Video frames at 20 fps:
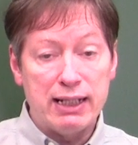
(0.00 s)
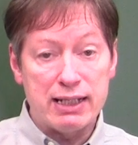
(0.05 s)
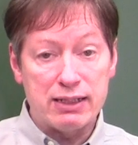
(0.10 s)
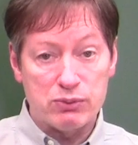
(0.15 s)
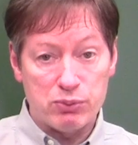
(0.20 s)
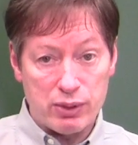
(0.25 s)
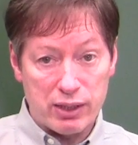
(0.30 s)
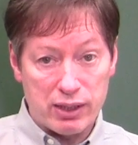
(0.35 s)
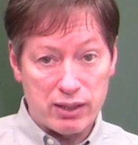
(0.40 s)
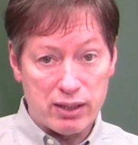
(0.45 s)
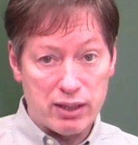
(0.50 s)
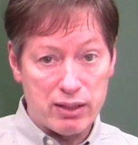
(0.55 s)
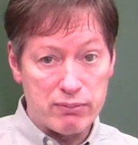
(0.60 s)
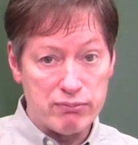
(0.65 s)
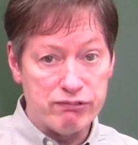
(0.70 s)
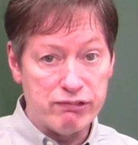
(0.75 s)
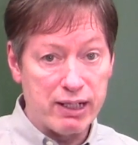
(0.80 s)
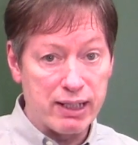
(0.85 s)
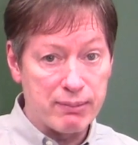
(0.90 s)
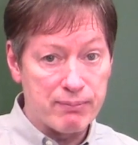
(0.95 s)
That's with
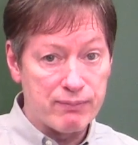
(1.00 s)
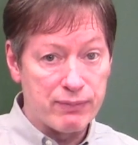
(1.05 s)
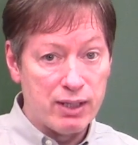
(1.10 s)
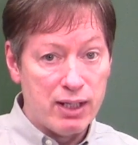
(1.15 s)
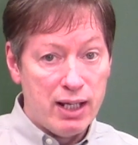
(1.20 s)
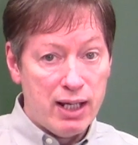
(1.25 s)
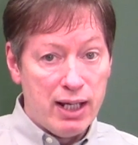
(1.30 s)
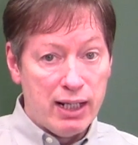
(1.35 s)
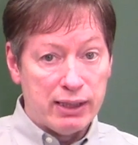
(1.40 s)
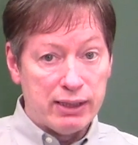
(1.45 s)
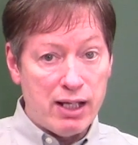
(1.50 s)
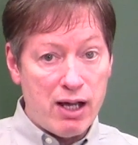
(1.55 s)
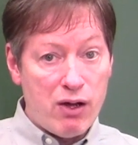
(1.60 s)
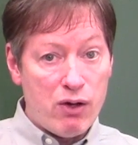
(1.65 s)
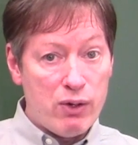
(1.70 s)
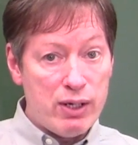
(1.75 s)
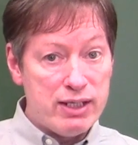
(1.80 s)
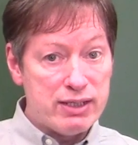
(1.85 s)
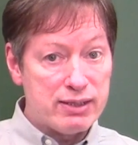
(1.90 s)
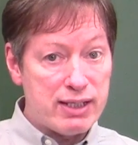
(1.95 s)
bring.
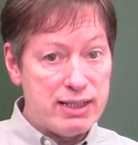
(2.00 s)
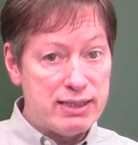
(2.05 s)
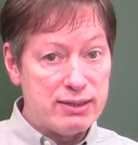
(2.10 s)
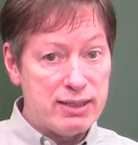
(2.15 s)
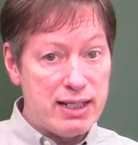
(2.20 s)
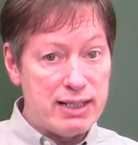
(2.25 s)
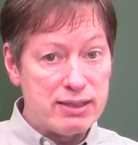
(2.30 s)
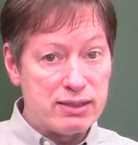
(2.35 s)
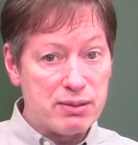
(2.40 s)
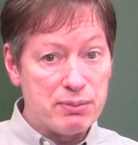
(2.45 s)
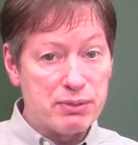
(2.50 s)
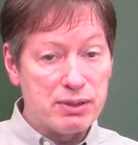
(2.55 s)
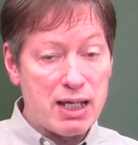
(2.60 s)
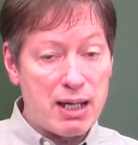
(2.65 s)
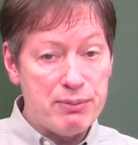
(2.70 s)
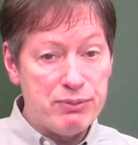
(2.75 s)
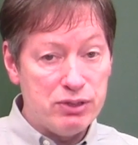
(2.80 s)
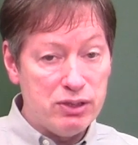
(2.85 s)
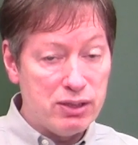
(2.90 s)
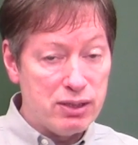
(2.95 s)
Now, as I said,
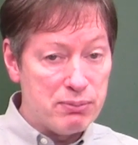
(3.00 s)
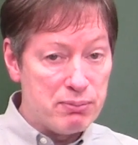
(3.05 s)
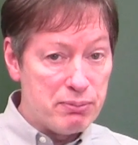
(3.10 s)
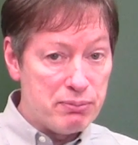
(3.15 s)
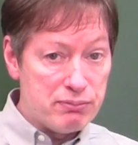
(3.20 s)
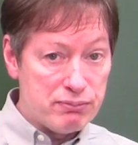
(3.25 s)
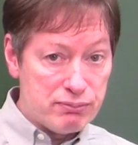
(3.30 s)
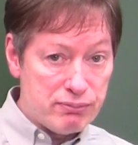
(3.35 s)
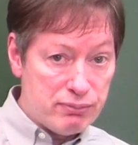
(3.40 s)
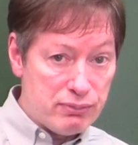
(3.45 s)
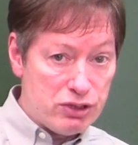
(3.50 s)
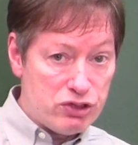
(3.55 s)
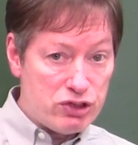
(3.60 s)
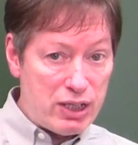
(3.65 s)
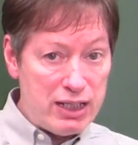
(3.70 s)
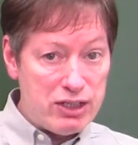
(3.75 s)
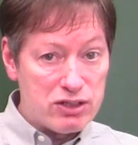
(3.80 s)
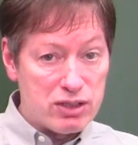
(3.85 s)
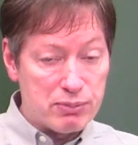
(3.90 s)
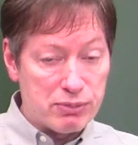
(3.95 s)
sometimes you can
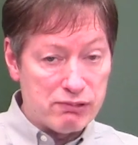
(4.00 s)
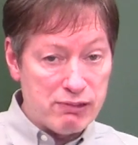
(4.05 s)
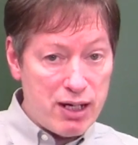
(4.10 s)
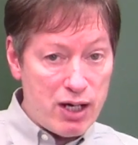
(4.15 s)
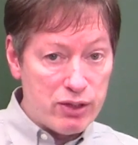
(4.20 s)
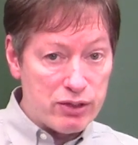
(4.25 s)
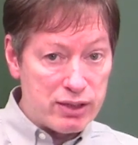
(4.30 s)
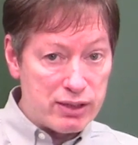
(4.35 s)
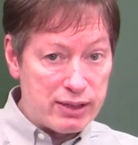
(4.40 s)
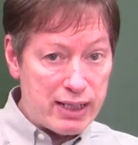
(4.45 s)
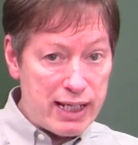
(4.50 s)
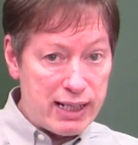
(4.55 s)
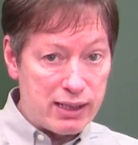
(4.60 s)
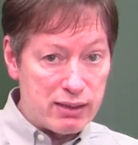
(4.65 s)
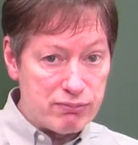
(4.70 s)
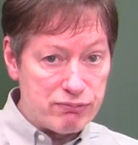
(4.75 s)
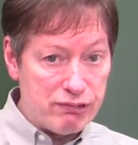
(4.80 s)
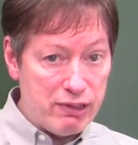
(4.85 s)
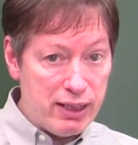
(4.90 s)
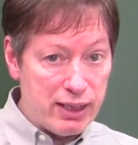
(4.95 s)
change them around to take
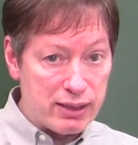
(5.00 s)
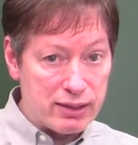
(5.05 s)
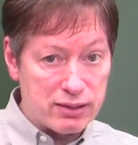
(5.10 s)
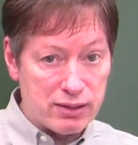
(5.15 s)
and bring.